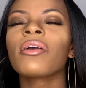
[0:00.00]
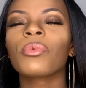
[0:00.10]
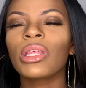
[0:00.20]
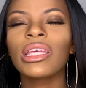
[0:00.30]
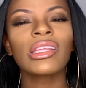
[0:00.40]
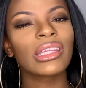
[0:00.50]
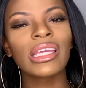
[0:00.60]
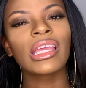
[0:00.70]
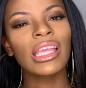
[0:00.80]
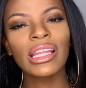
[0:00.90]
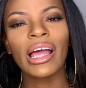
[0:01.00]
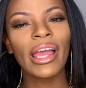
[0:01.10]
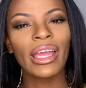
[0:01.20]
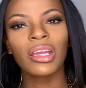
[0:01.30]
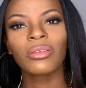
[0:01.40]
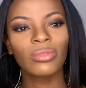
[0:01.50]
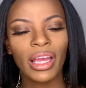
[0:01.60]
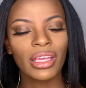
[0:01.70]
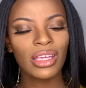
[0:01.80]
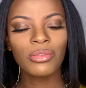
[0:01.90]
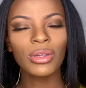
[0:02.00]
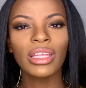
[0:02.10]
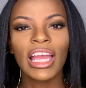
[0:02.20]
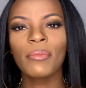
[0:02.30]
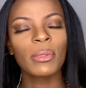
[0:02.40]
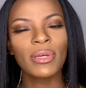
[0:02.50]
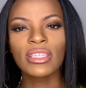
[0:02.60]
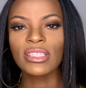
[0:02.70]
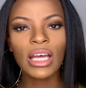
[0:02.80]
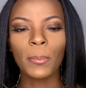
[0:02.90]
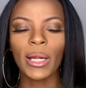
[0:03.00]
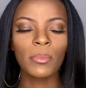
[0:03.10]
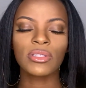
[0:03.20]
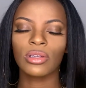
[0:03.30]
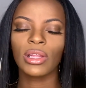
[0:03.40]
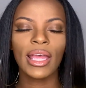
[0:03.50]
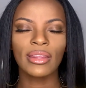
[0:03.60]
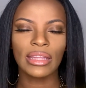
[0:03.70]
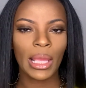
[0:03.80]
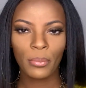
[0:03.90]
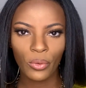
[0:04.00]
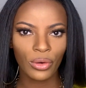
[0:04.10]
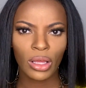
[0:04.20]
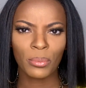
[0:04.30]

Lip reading: really think he like he really got me messed up. And I'm so glad that they pulled up,